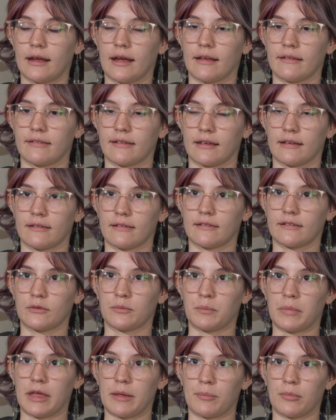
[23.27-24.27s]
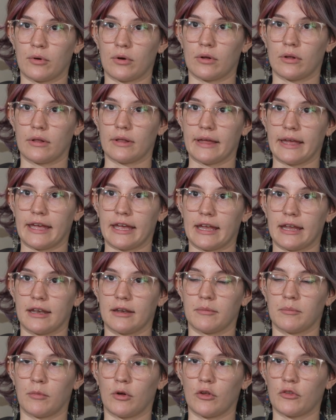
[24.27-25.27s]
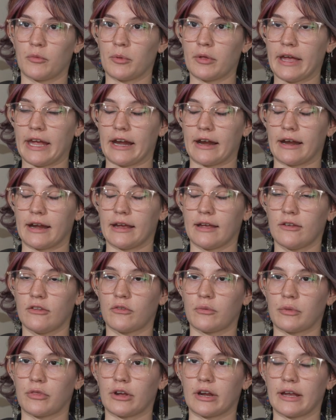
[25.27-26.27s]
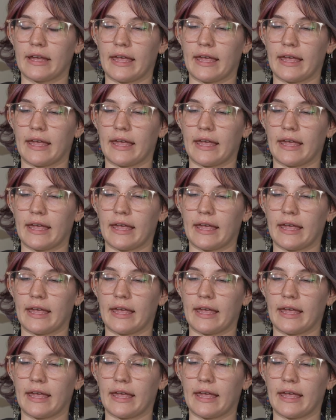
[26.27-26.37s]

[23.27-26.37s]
assist people in multiple areas with our